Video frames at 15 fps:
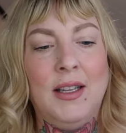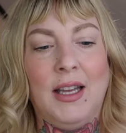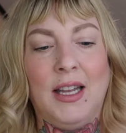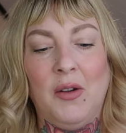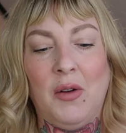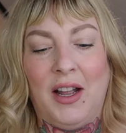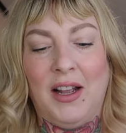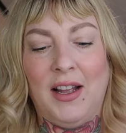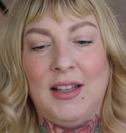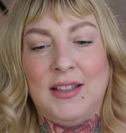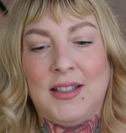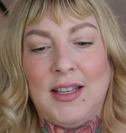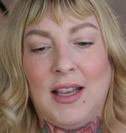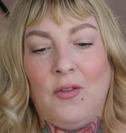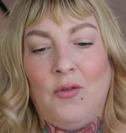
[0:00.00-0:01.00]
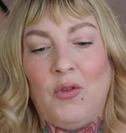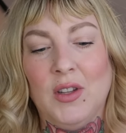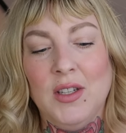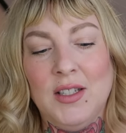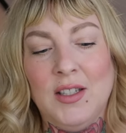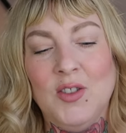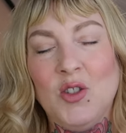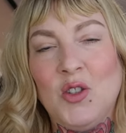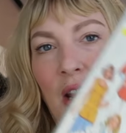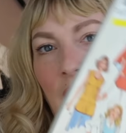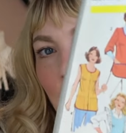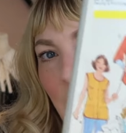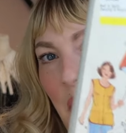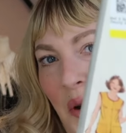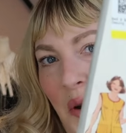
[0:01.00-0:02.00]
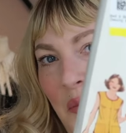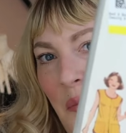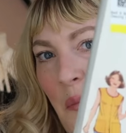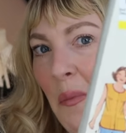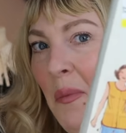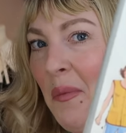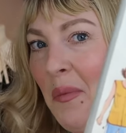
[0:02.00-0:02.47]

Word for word: Anyway, it's a vintage apron